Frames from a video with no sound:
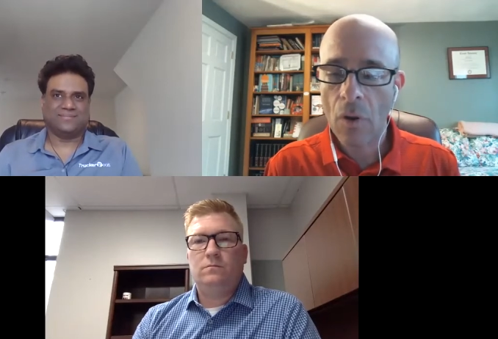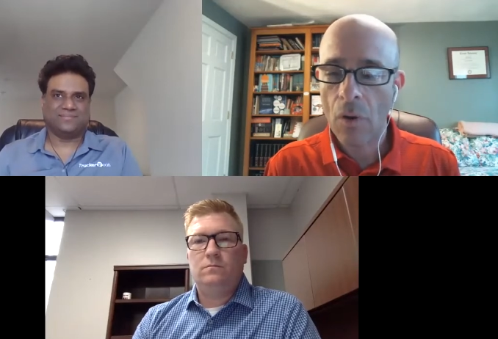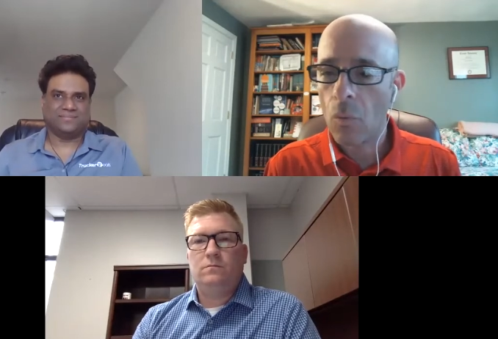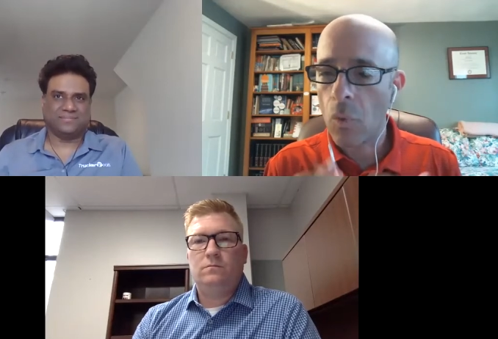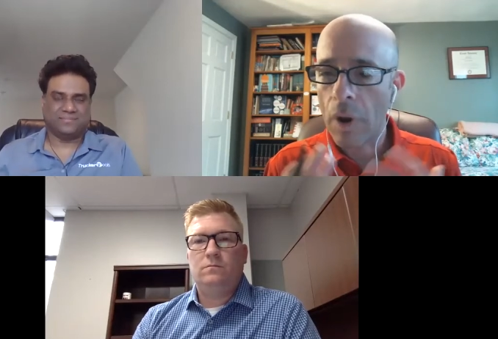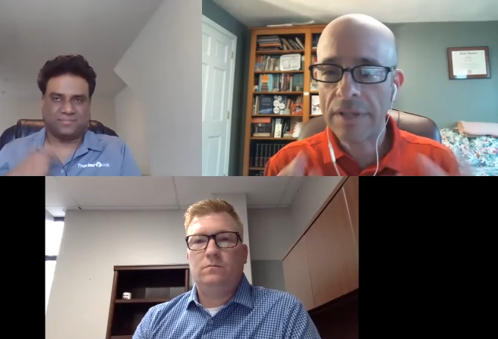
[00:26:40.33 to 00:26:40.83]

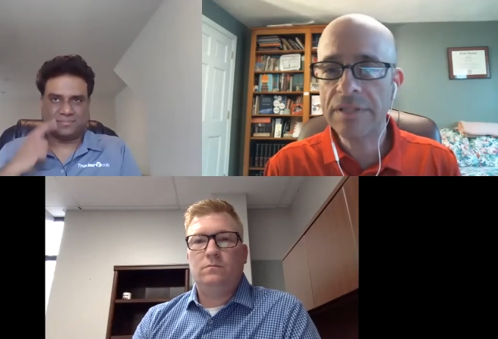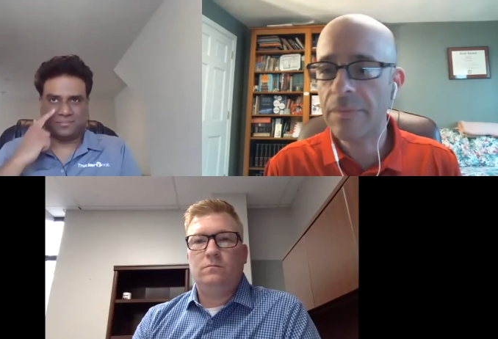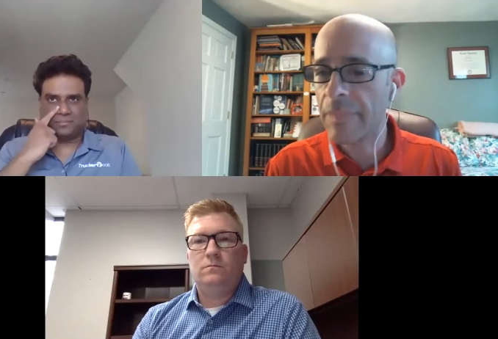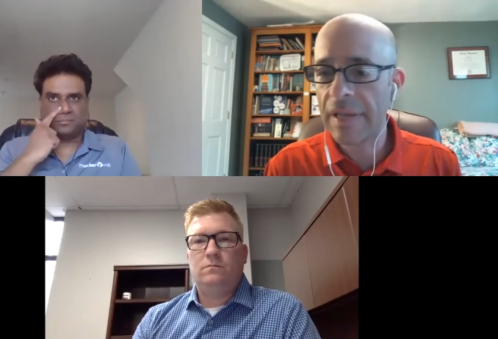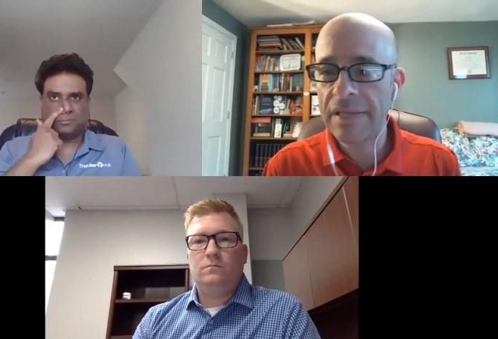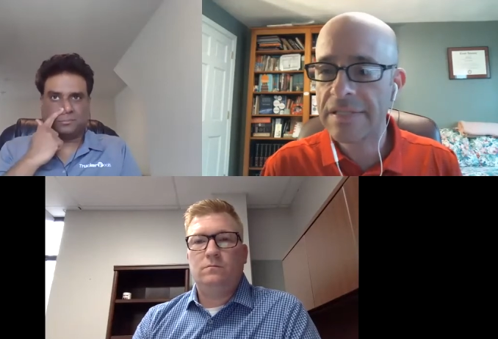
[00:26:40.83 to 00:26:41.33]
Speaker 1: what is the
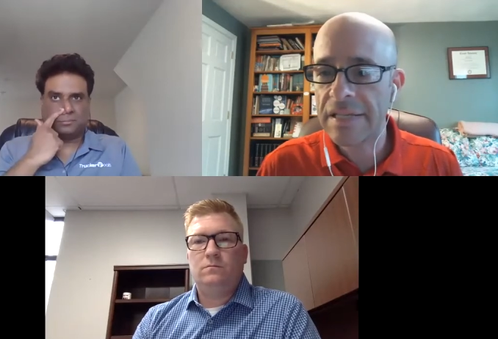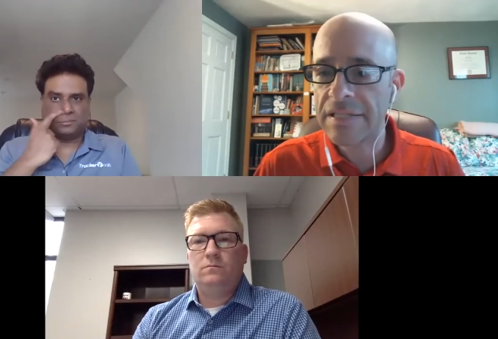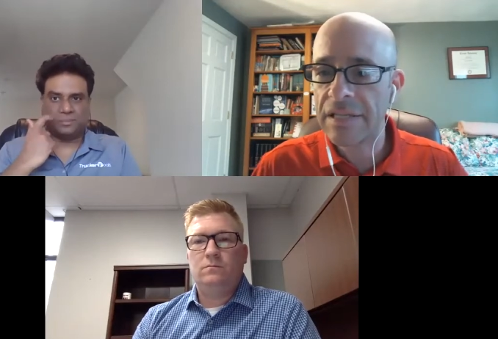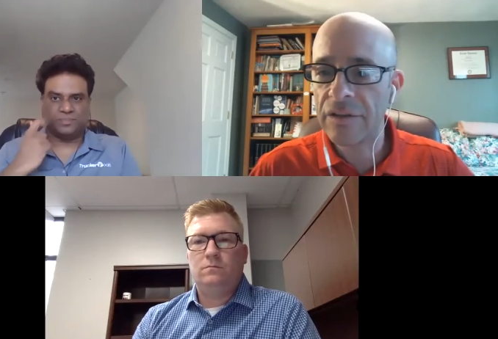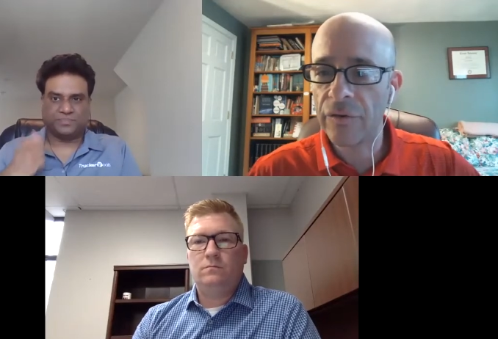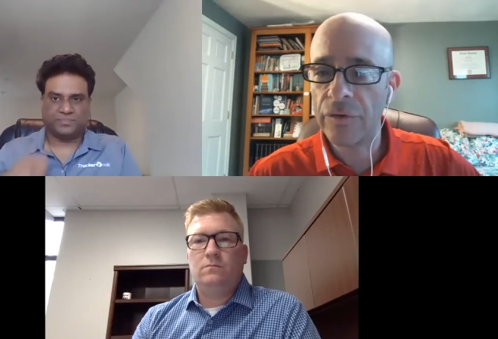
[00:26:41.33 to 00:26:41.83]
biggest
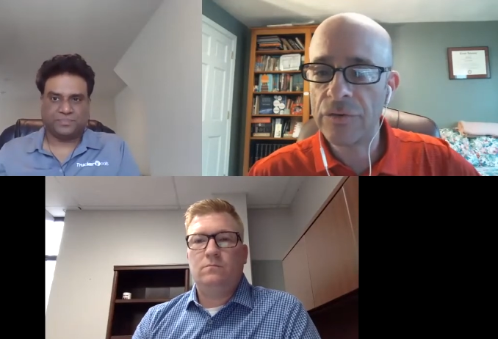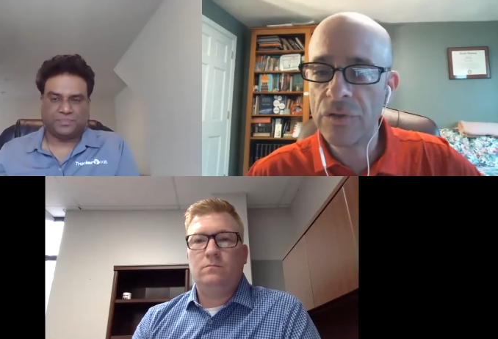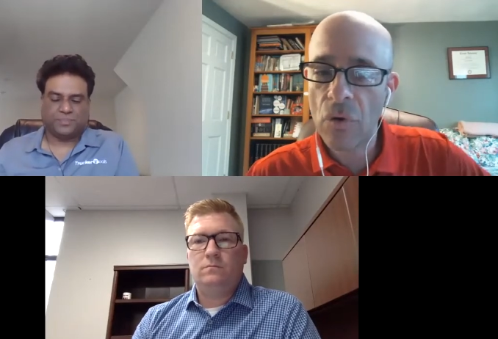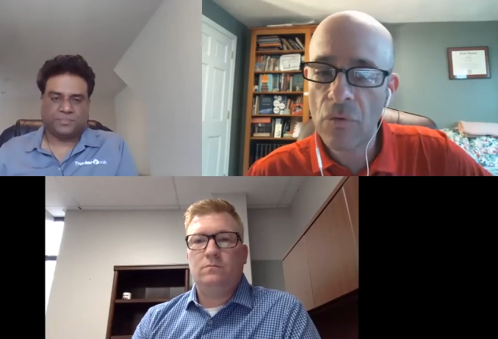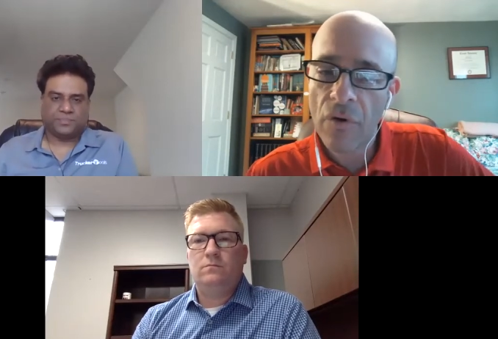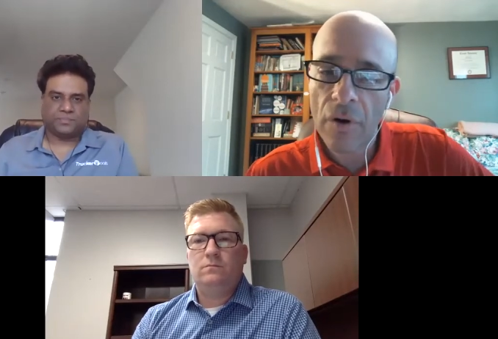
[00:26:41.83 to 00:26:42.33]
lesson learned
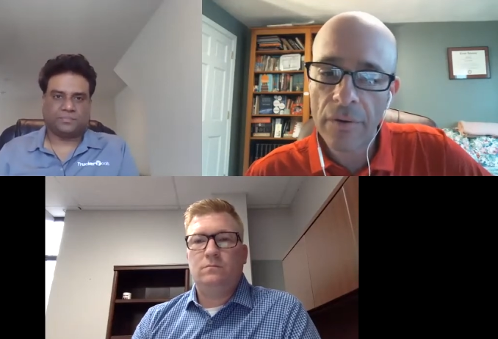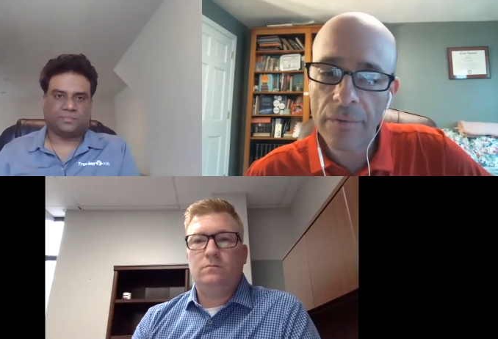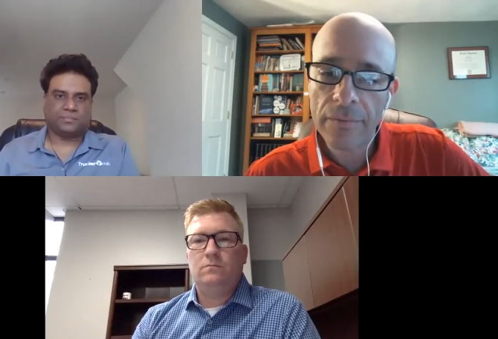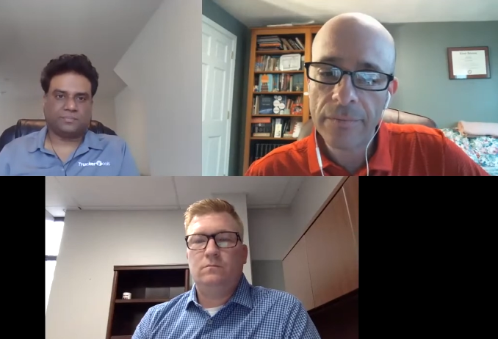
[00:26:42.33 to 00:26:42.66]
so far?